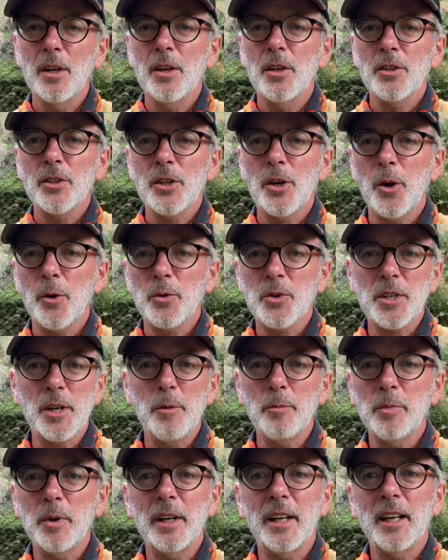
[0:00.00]
So
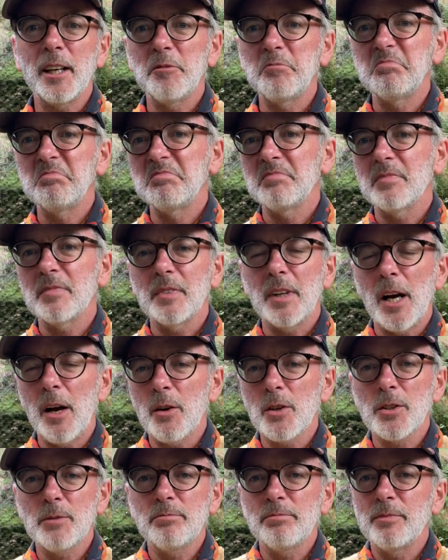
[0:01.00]
simply,
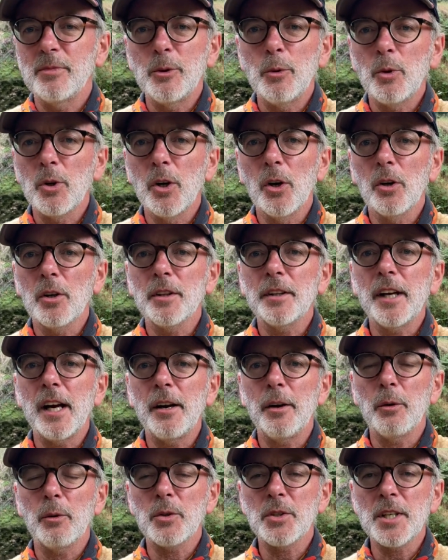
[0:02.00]
you would look there
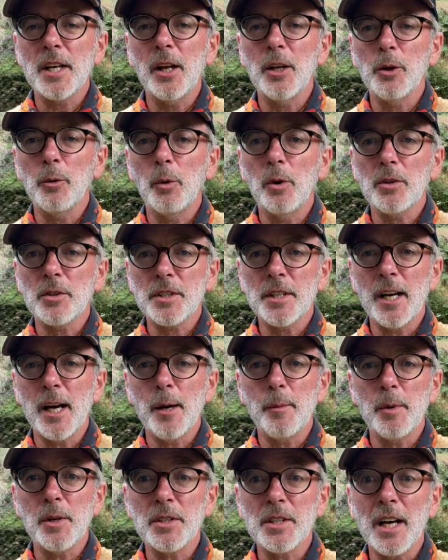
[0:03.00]
and it would tell you what
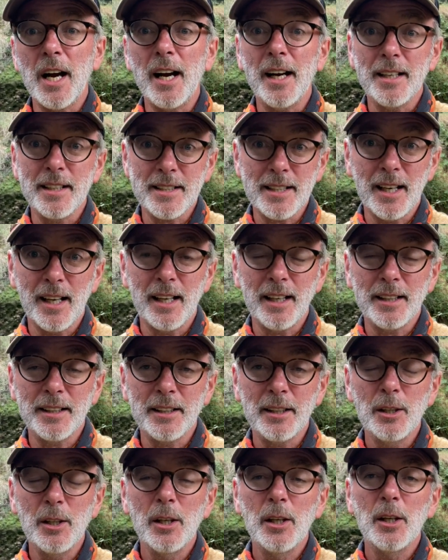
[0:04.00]
time is high tide,
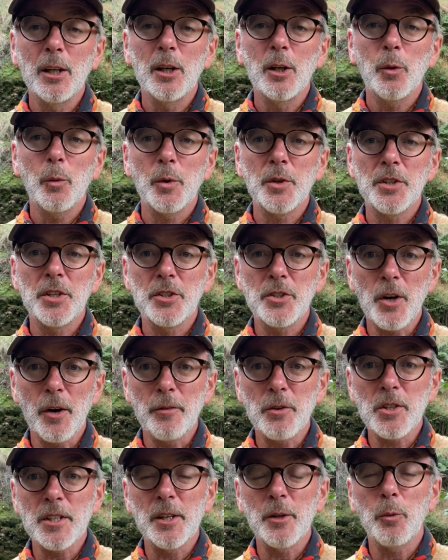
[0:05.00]
which is
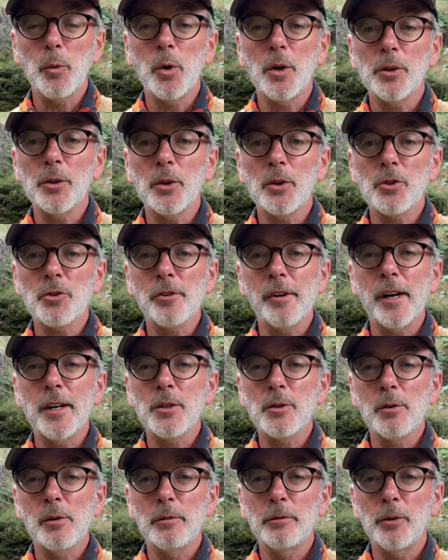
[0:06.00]
obviously what you're trying
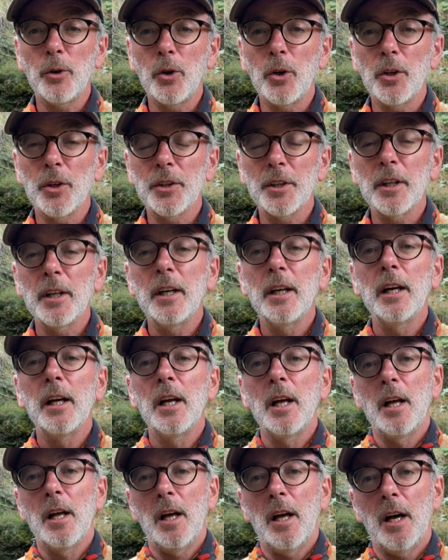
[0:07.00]
to avoid,
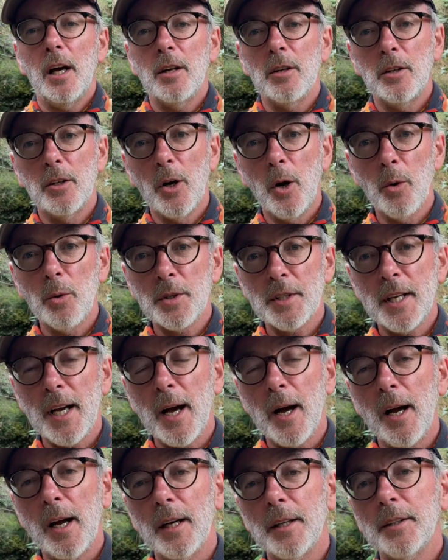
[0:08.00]
and low
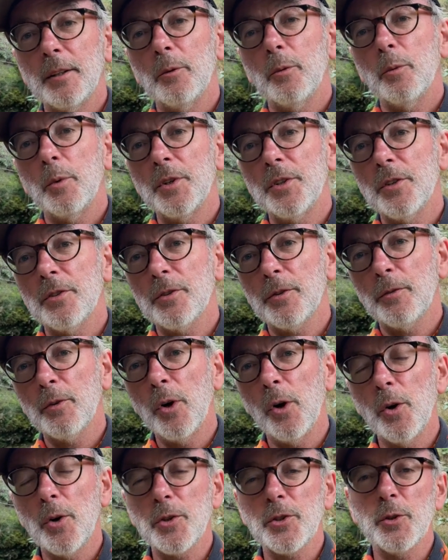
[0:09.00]
tide, which is of
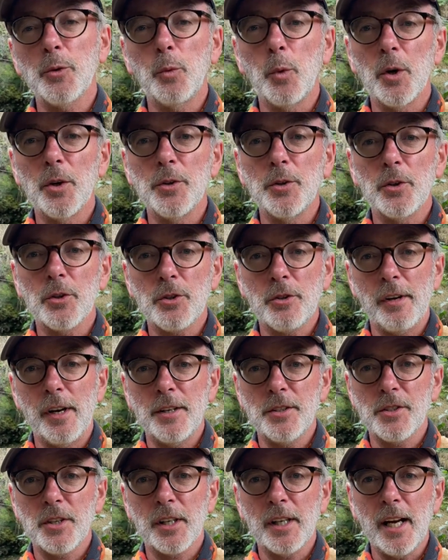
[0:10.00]
course the one you're trying
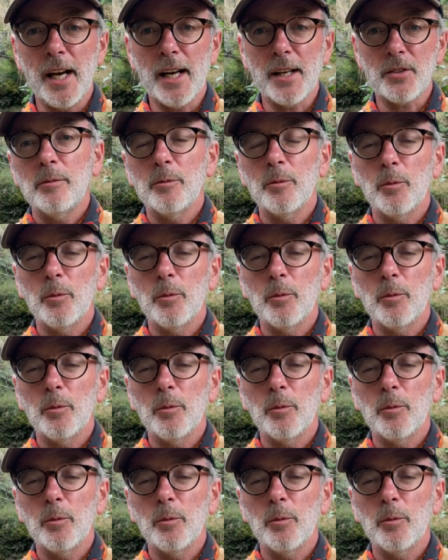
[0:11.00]
to catch.